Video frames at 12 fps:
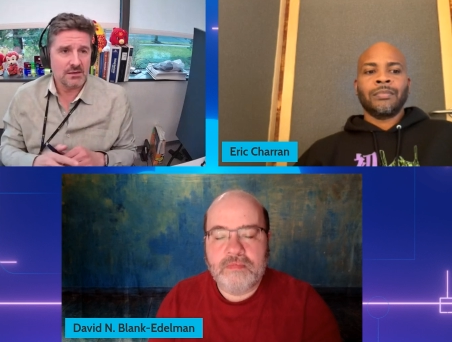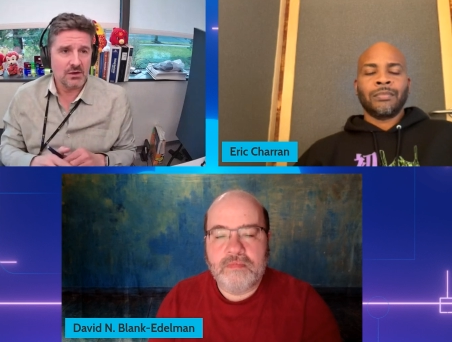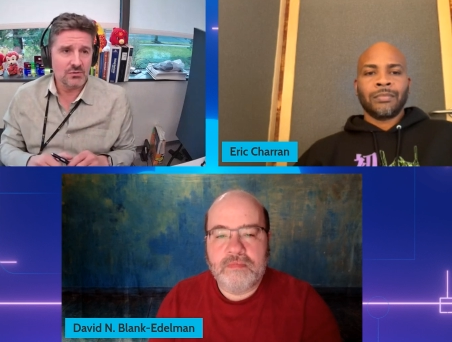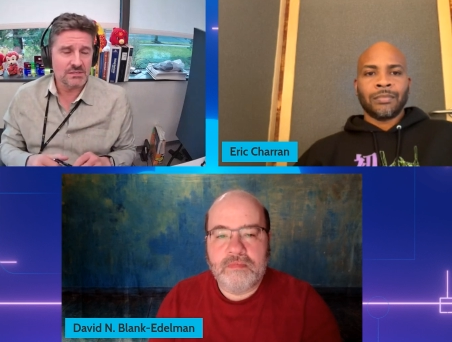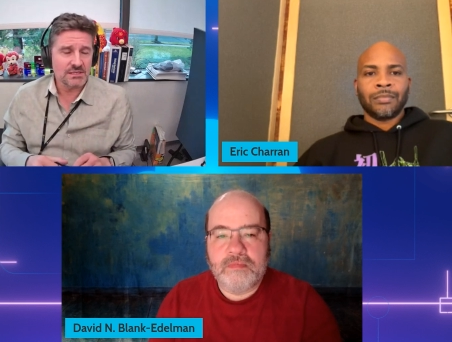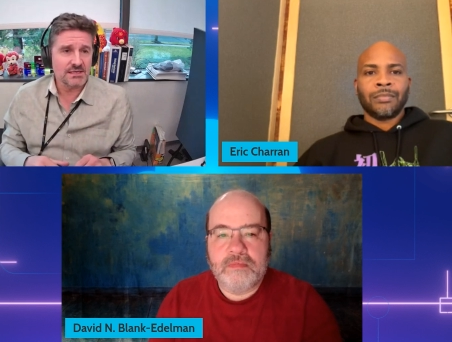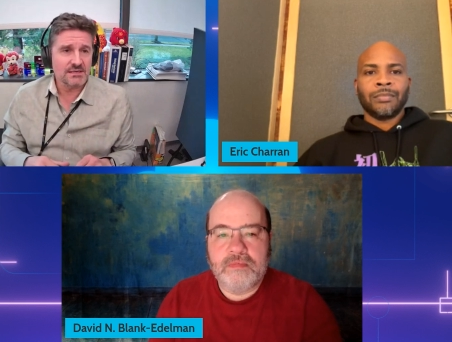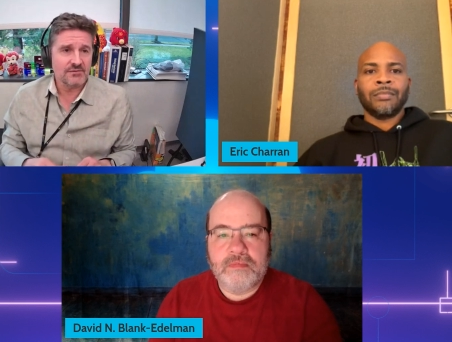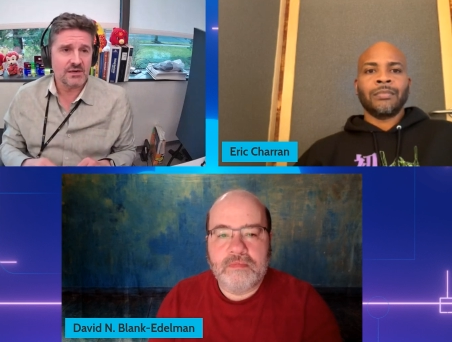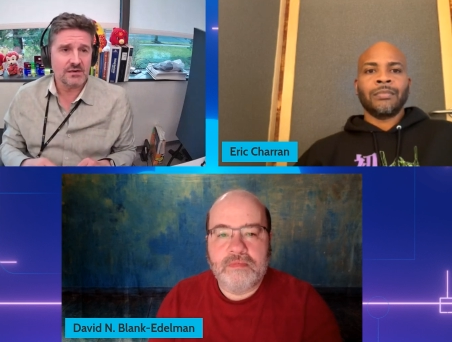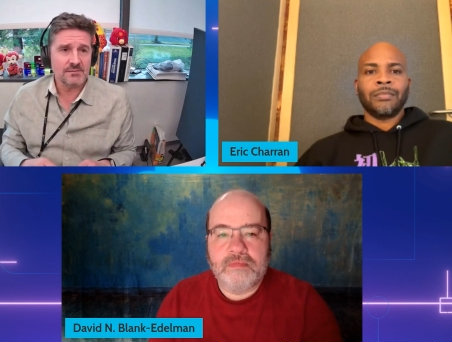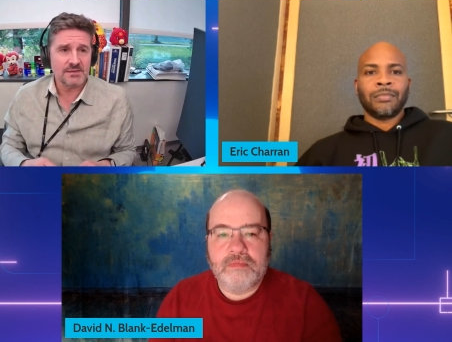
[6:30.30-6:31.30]
Speaker 1: uh, hosting
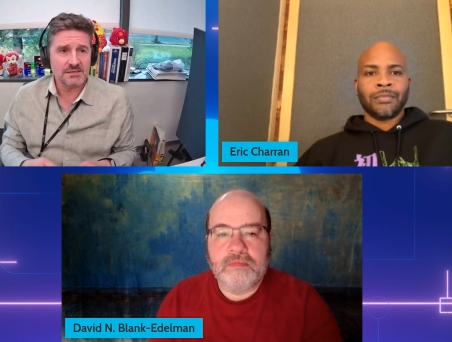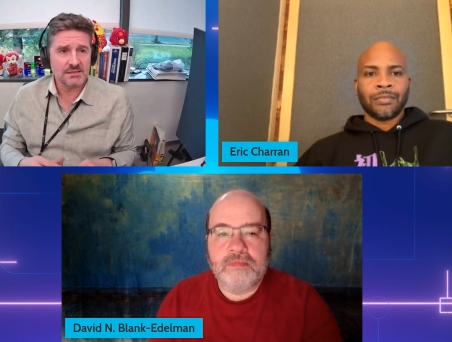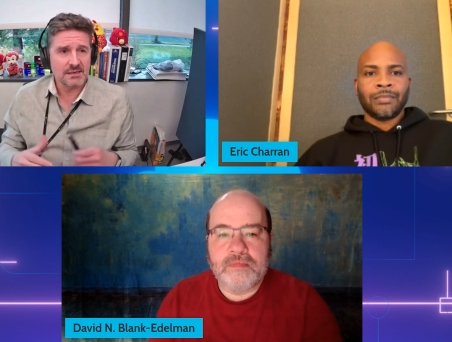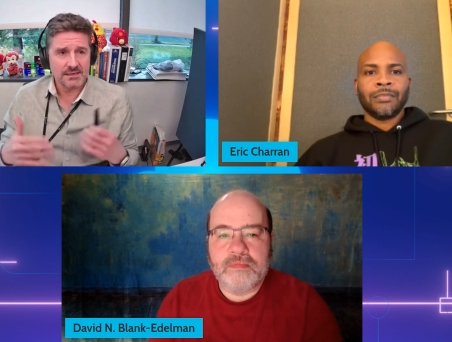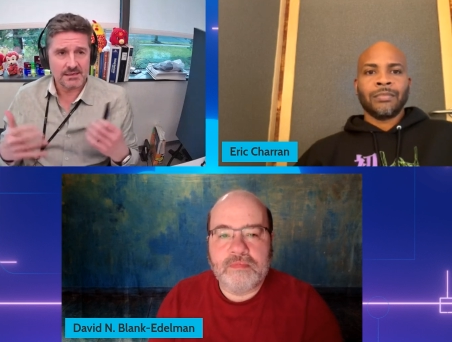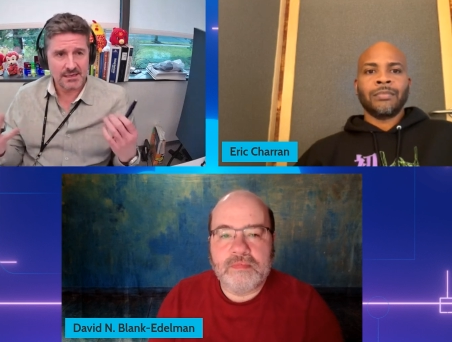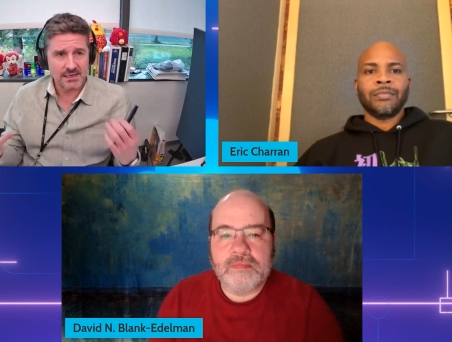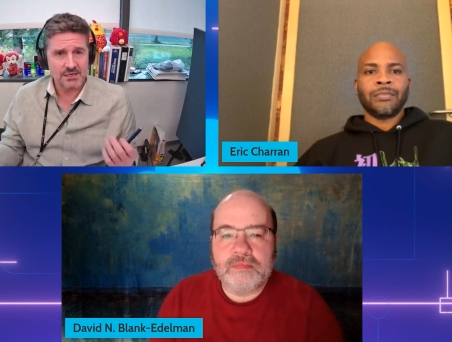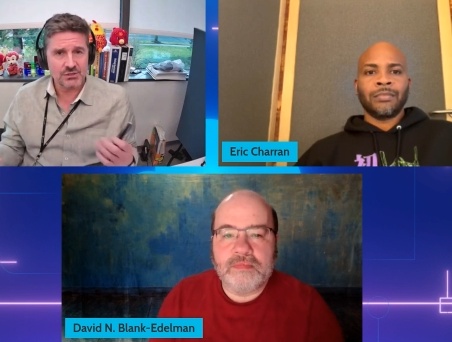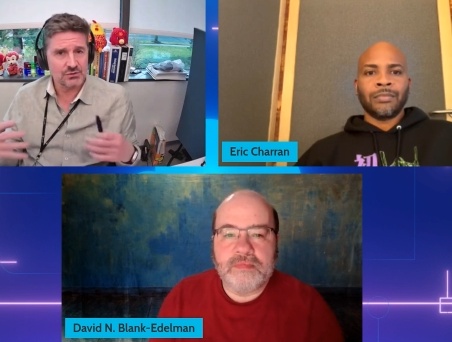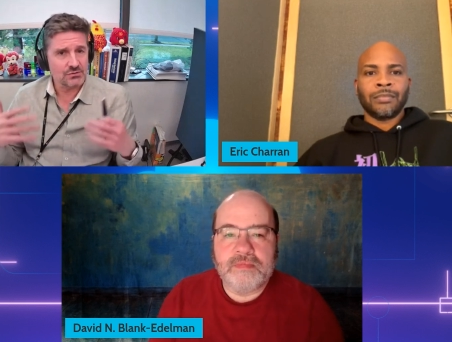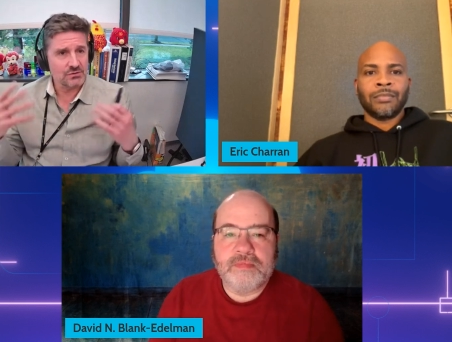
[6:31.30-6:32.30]
environment like
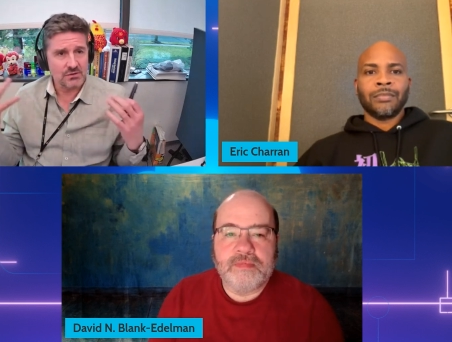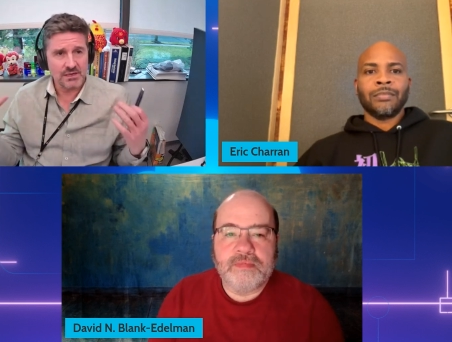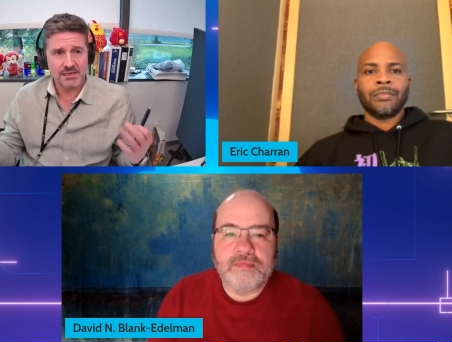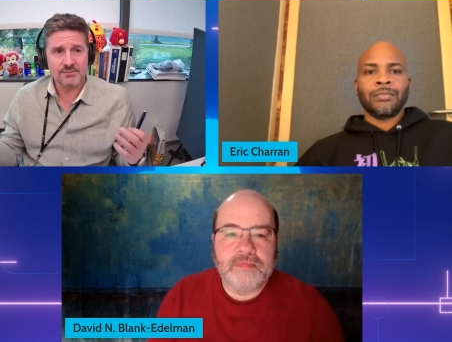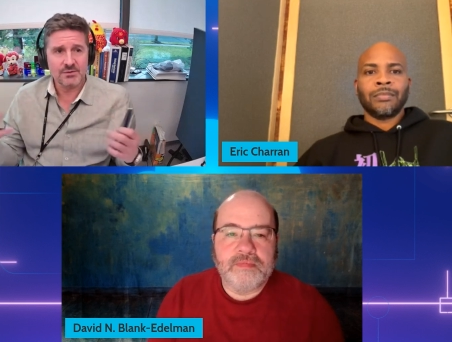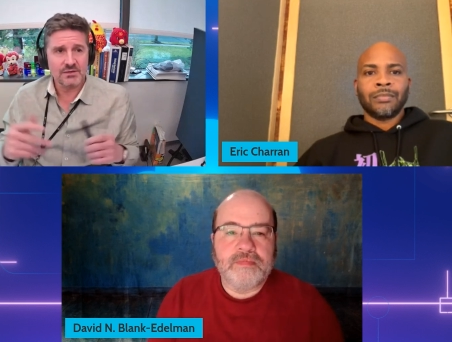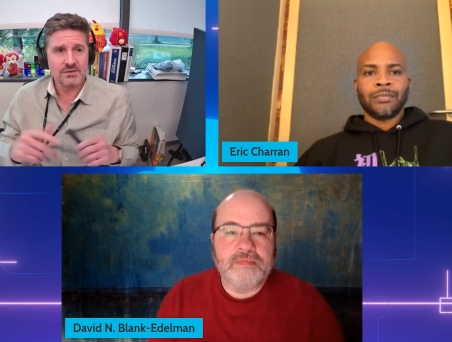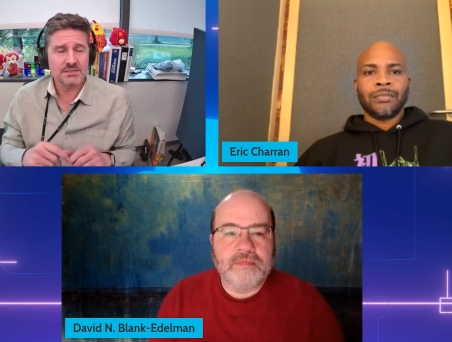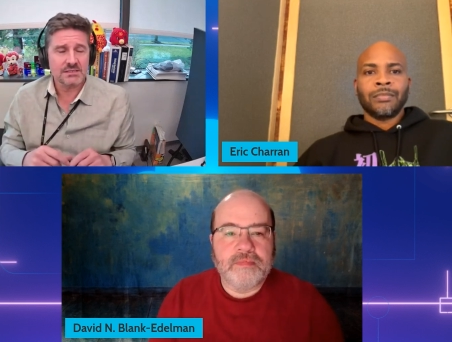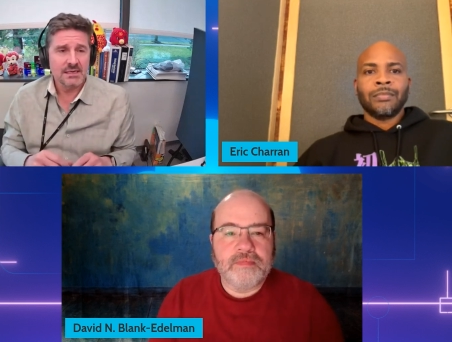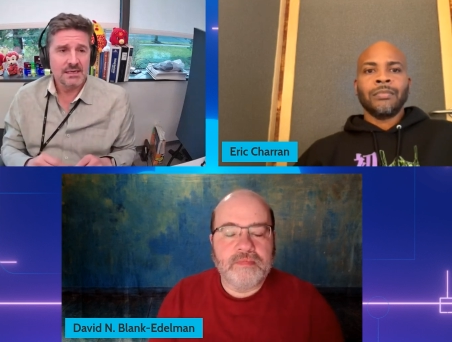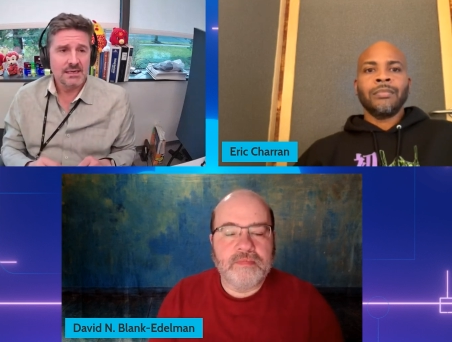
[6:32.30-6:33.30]
Azure or A W
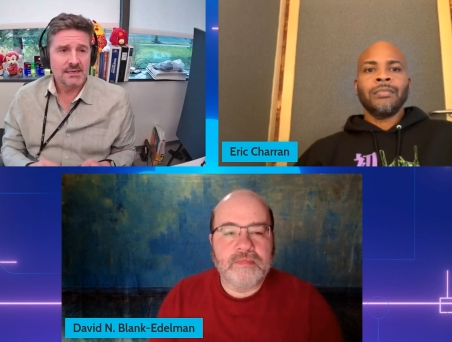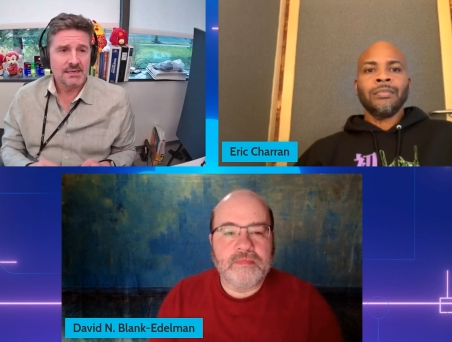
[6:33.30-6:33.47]
S,